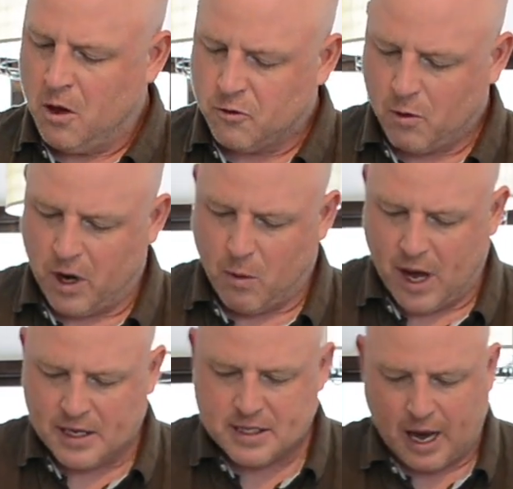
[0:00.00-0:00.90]
So
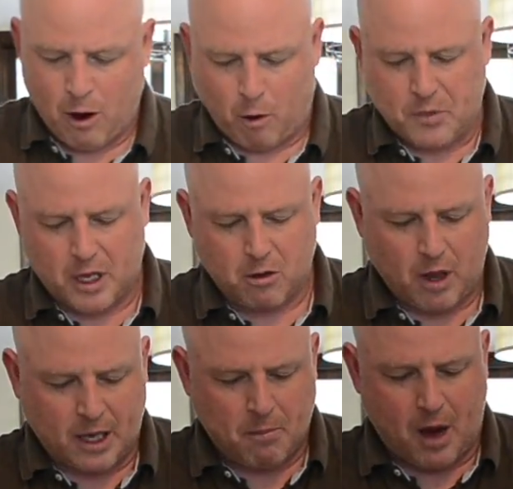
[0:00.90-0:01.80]
anyways, I hope that you
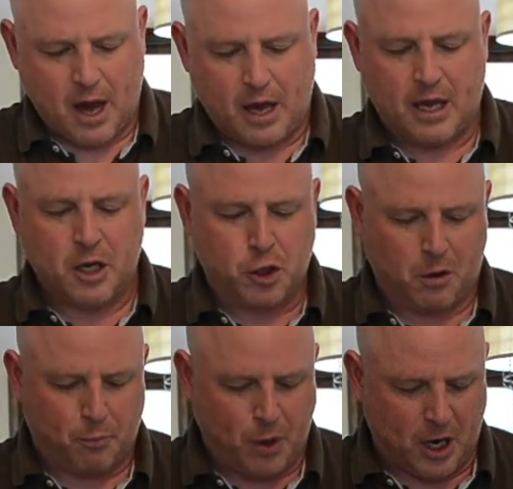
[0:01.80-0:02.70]
liked my
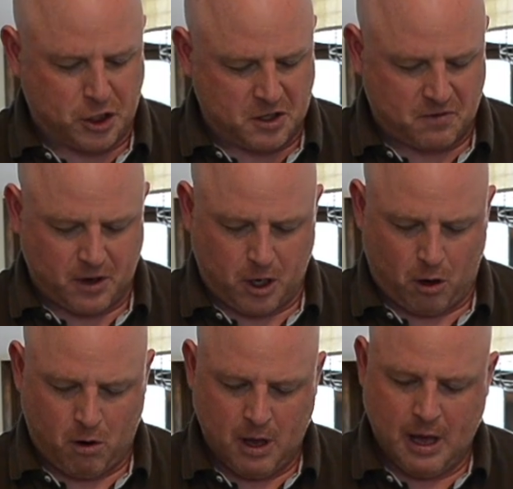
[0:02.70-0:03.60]
initial impressions
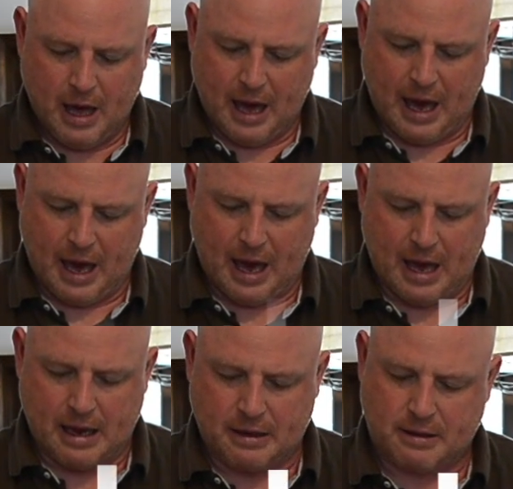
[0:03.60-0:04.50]
video,
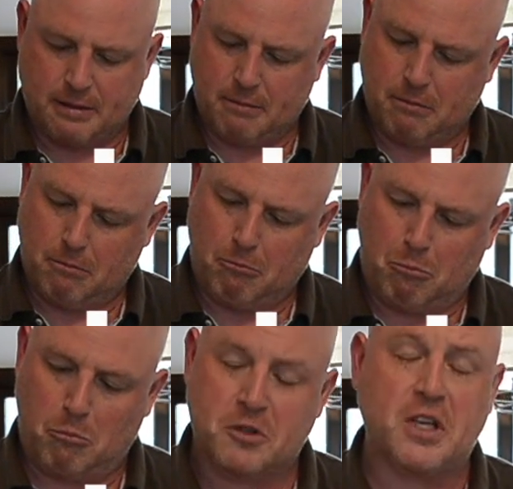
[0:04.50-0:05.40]
and
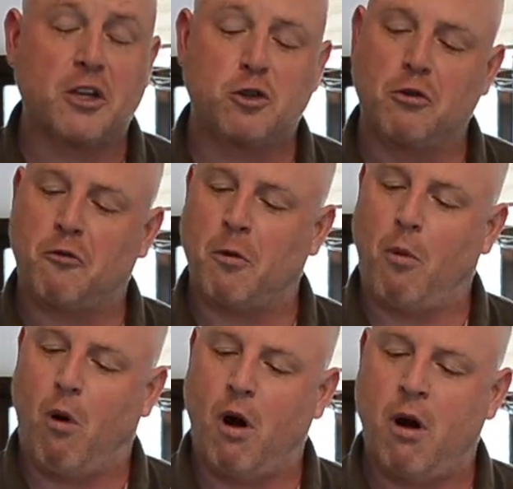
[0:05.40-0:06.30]
stay tuned for
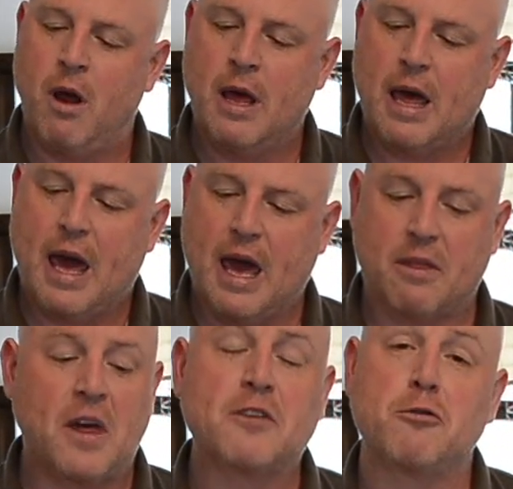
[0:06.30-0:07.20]
more. And
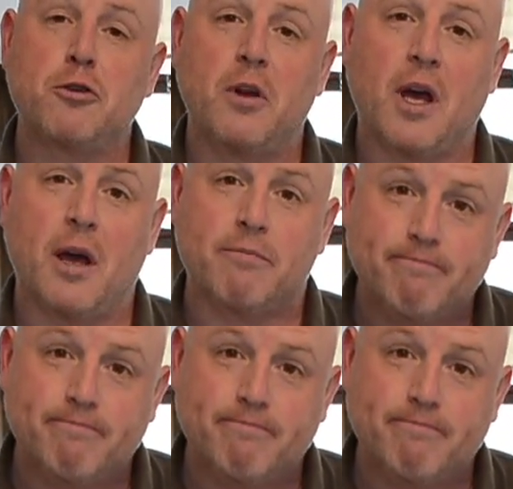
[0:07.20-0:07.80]
thanks for tuning in.